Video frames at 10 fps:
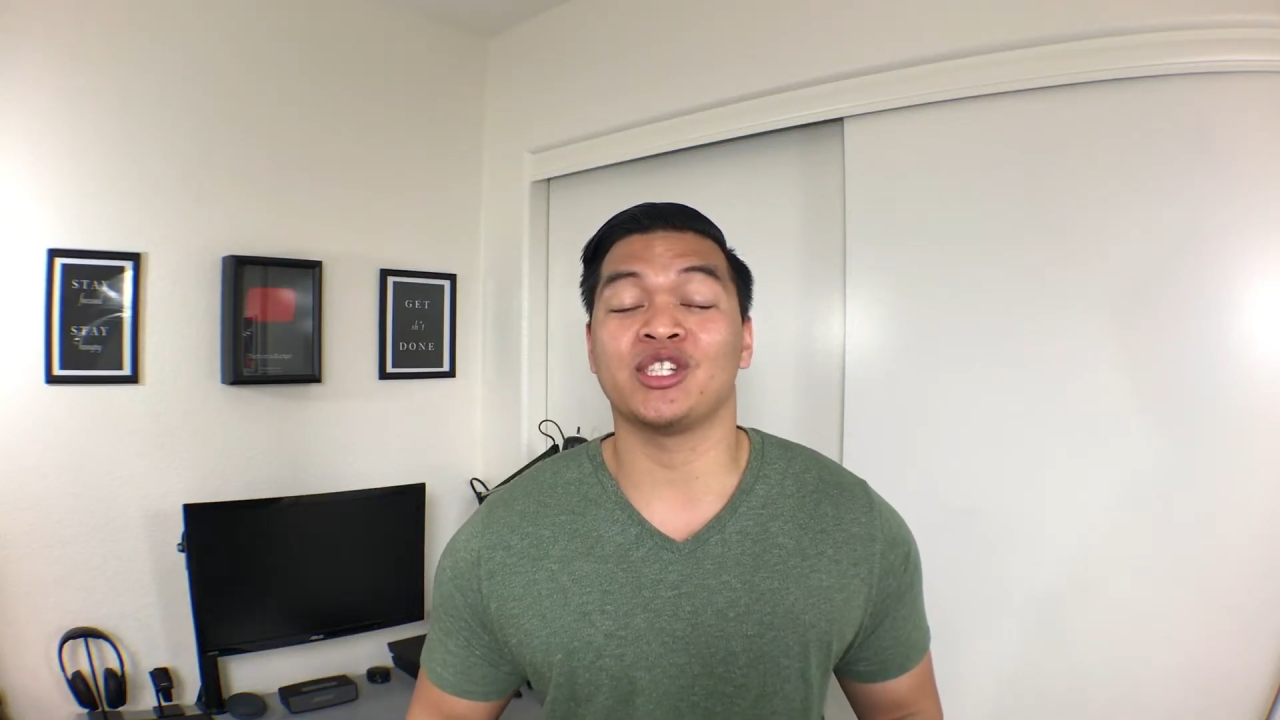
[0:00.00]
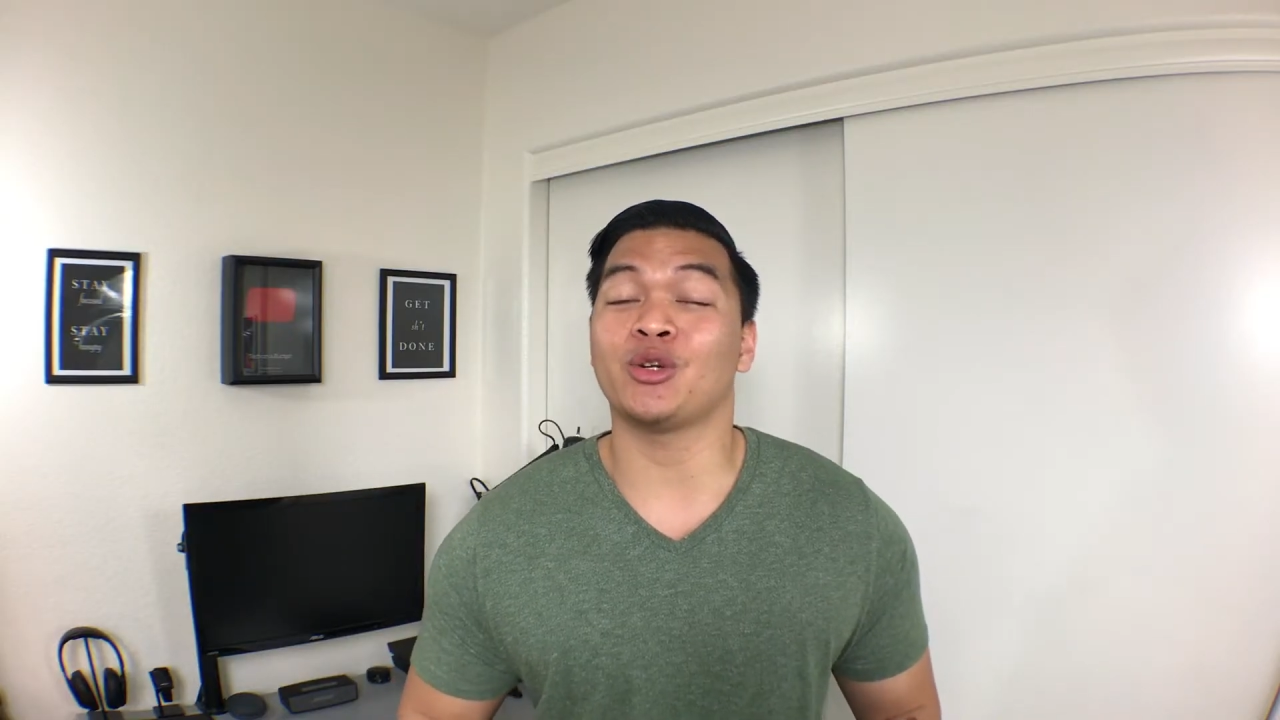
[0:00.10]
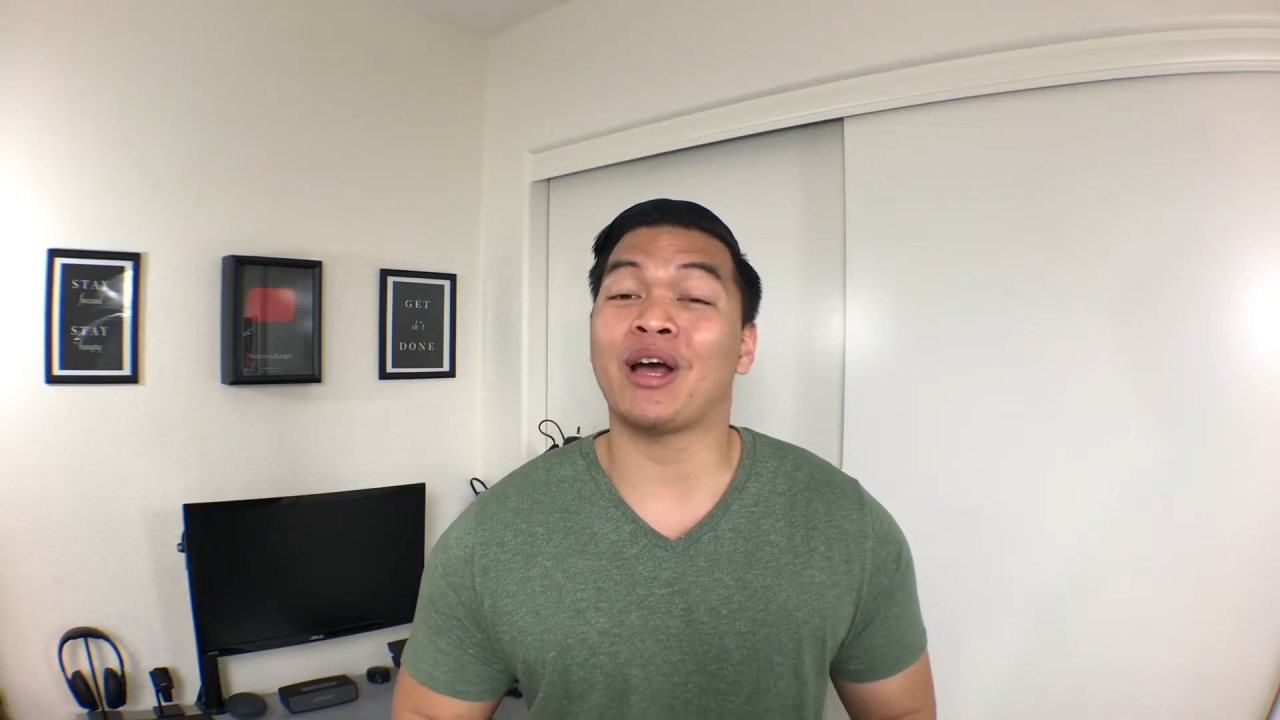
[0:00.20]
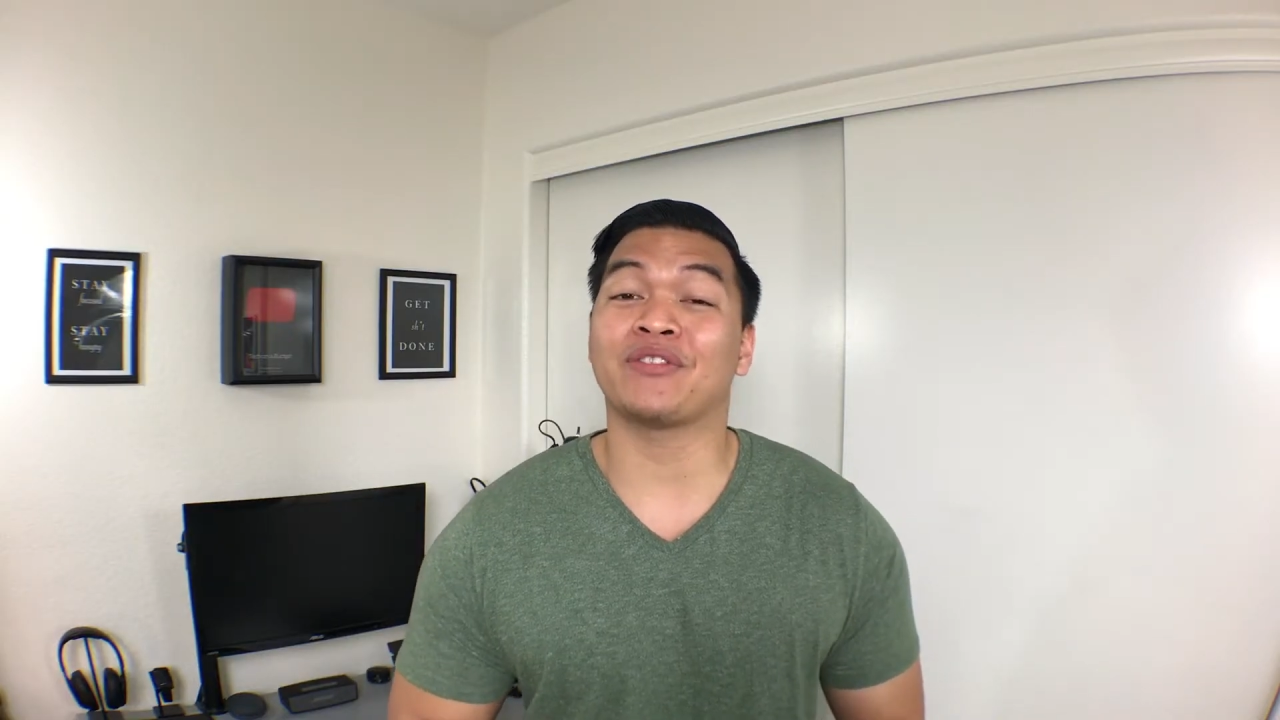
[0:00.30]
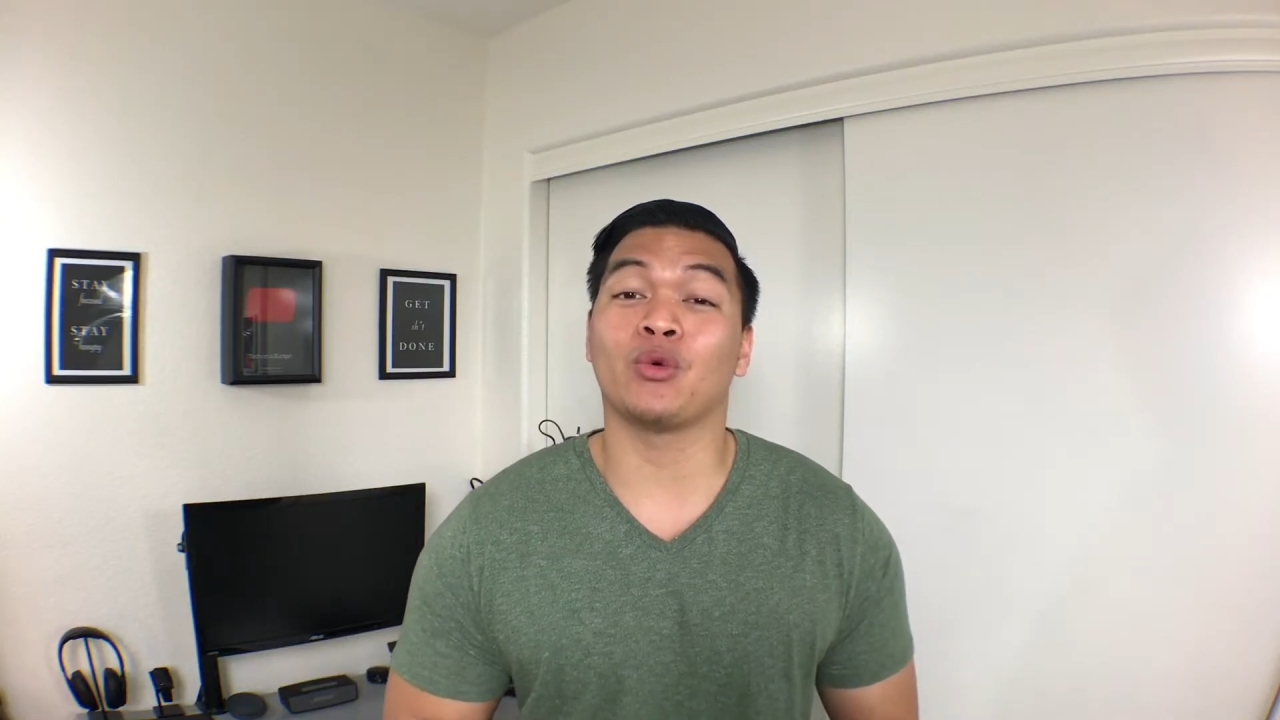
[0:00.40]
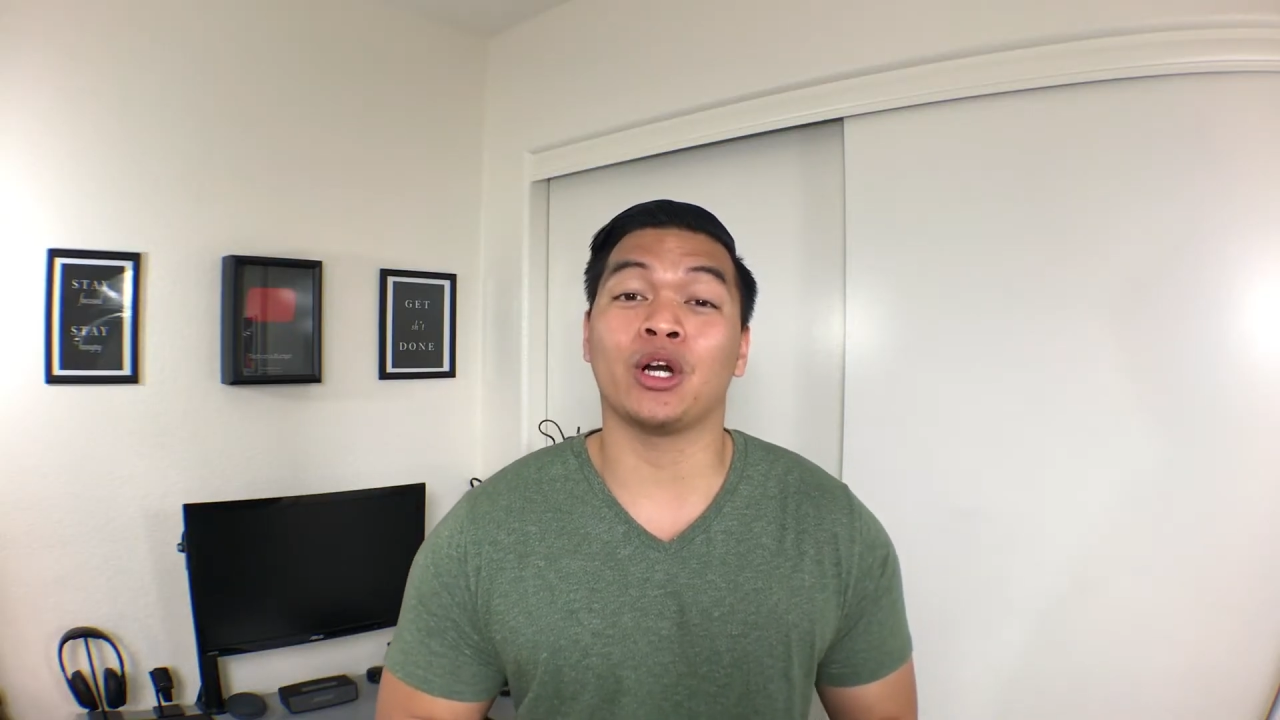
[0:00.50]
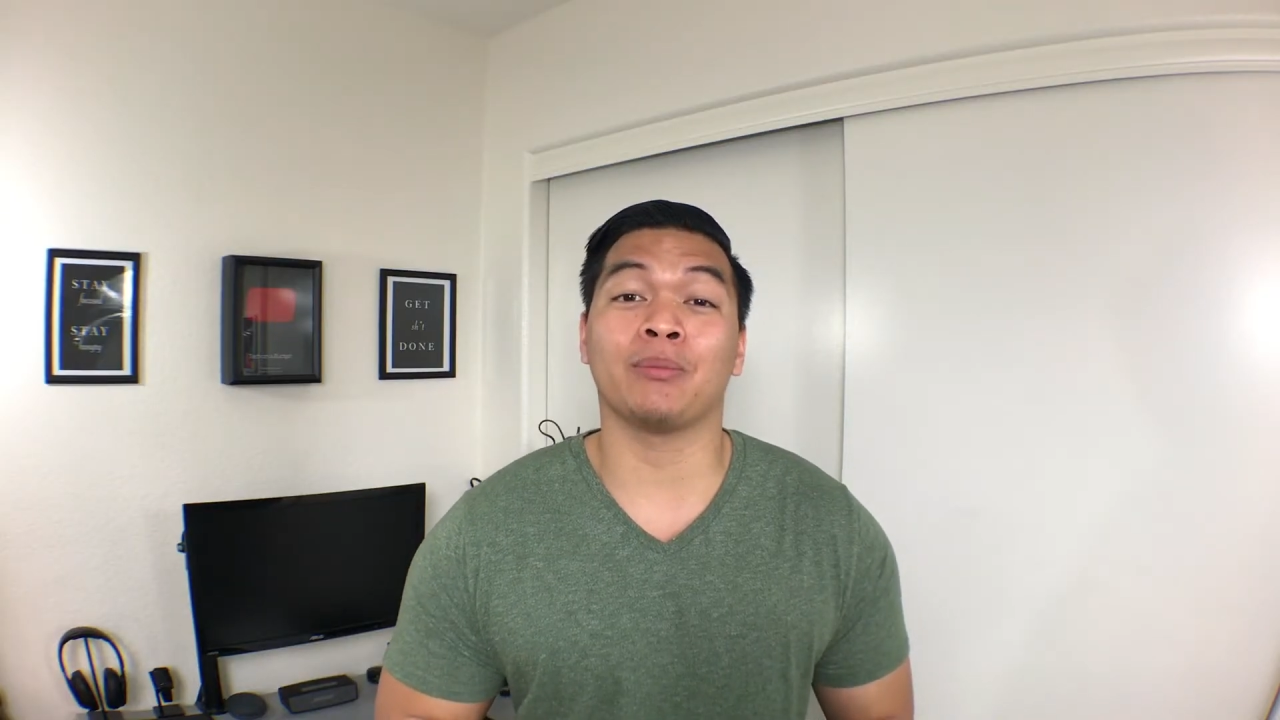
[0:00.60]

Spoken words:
you don't have to worry